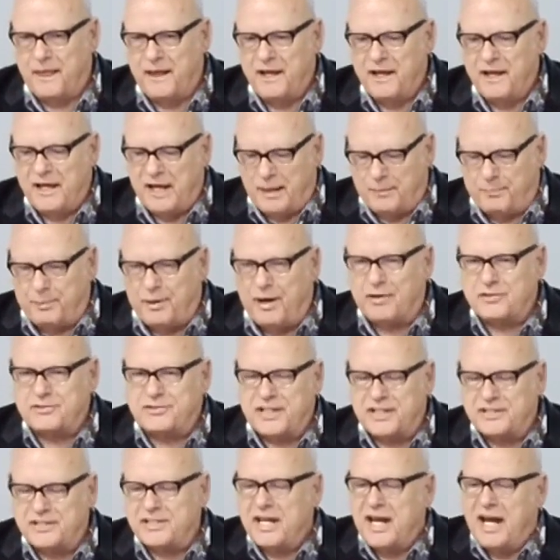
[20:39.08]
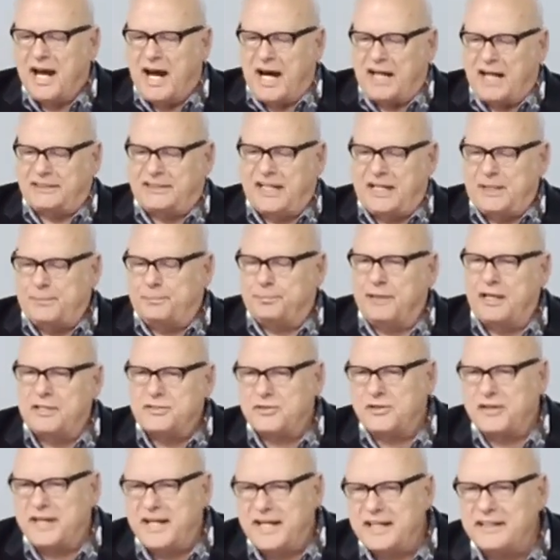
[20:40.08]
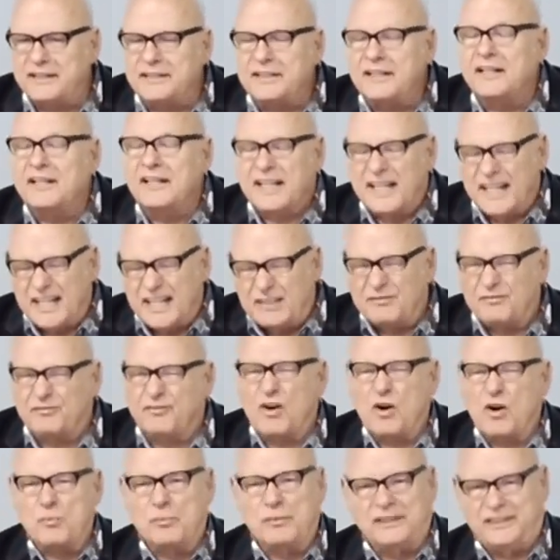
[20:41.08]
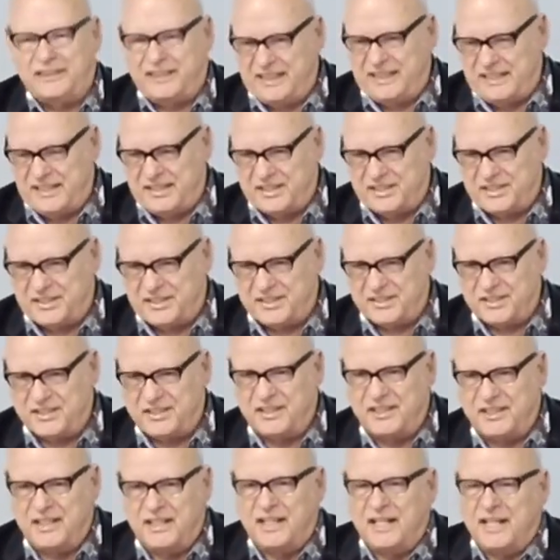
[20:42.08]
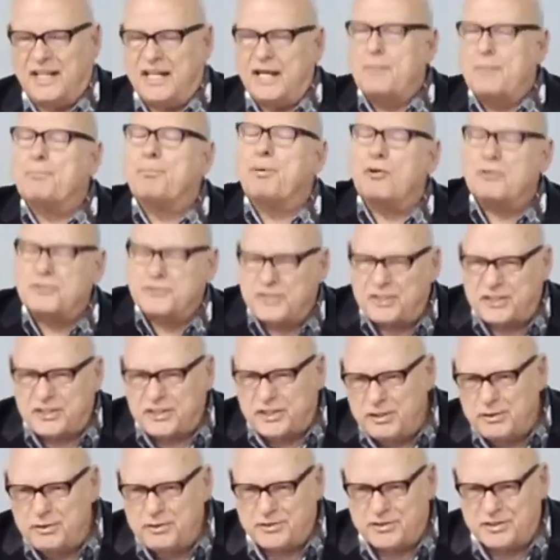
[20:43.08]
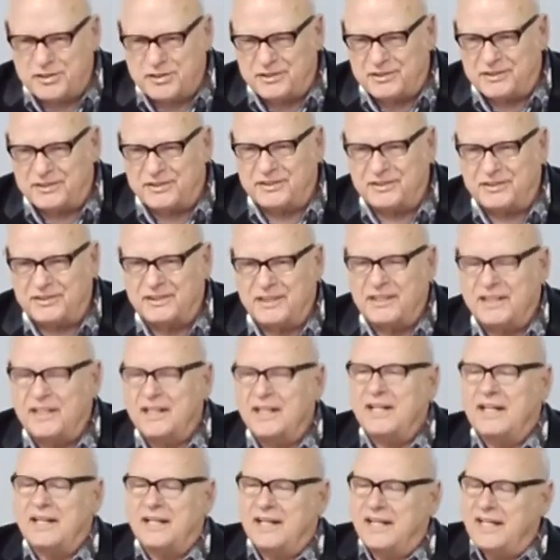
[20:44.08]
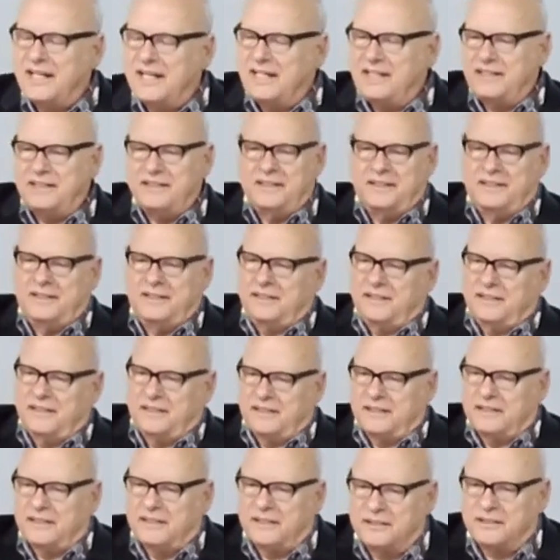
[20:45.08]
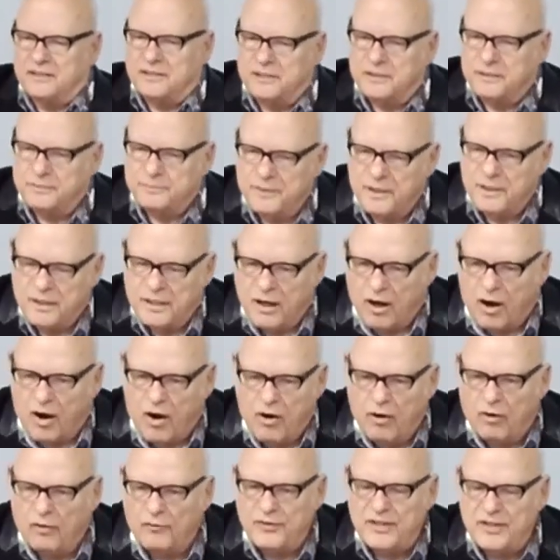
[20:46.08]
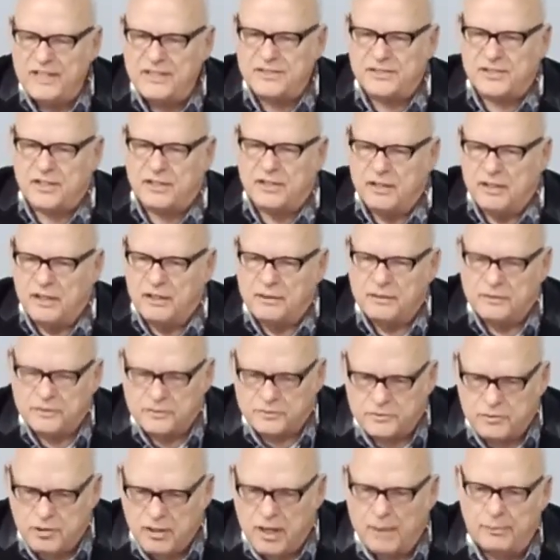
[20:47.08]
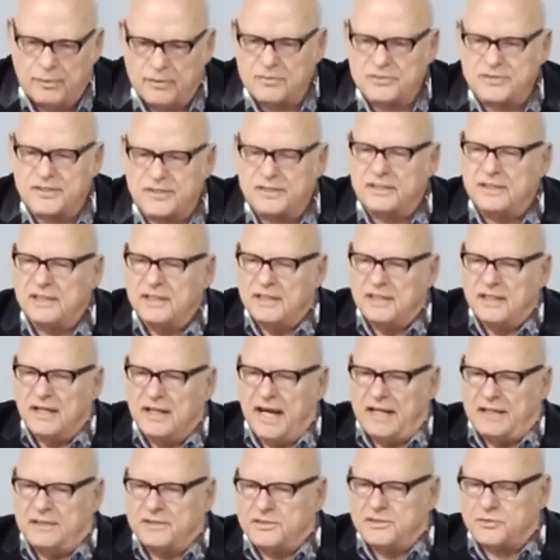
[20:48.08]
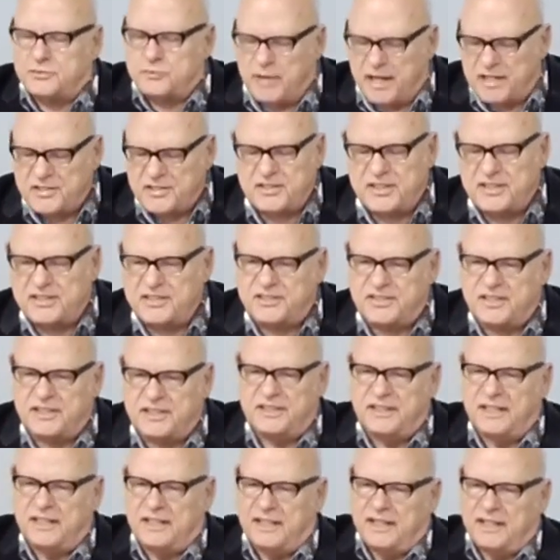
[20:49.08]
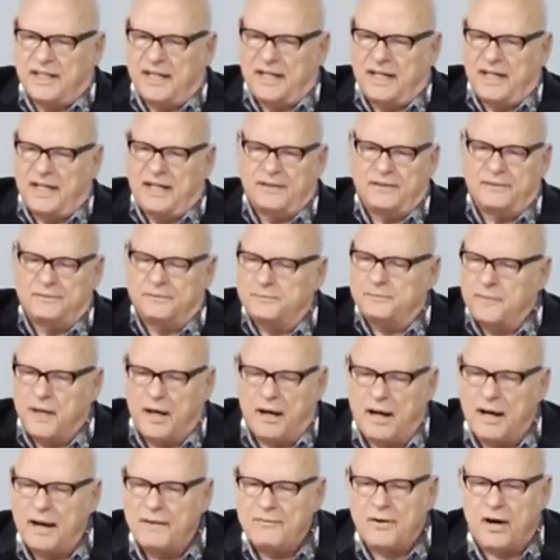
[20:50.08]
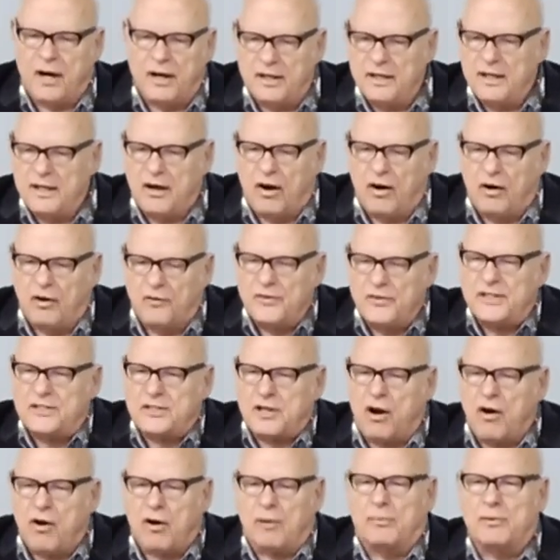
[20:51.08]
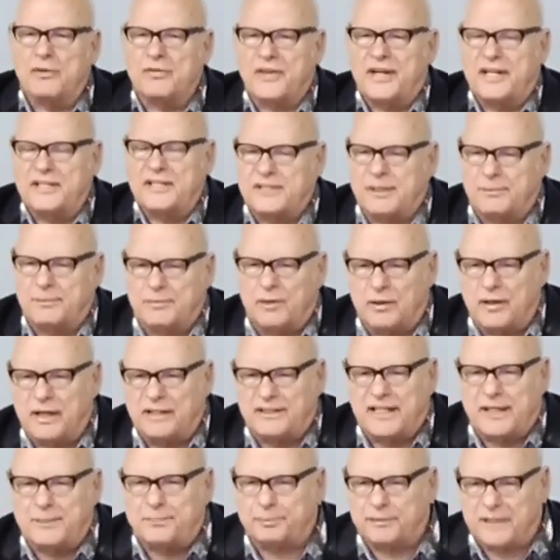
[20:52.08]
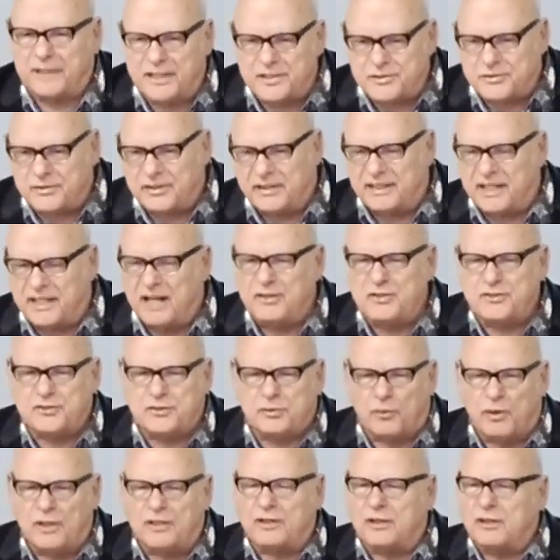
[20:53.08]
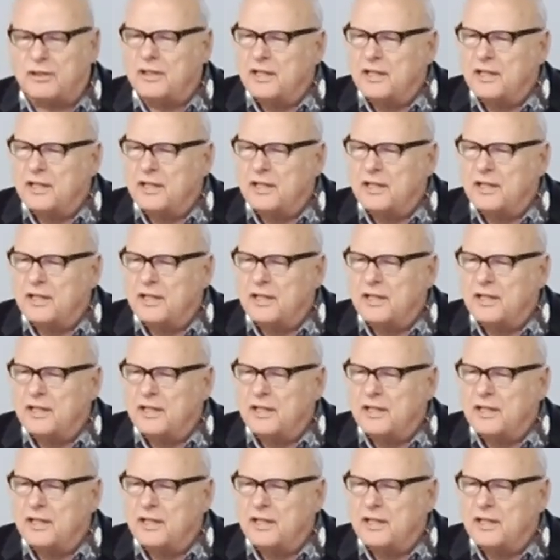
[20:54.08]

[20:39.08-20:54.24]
And Paul says, I take pleasure in infirmities, in persecution, in all these troubles and, and stresses and and I've, all these horrible things I'm going to take pleasure in. I used to wonder,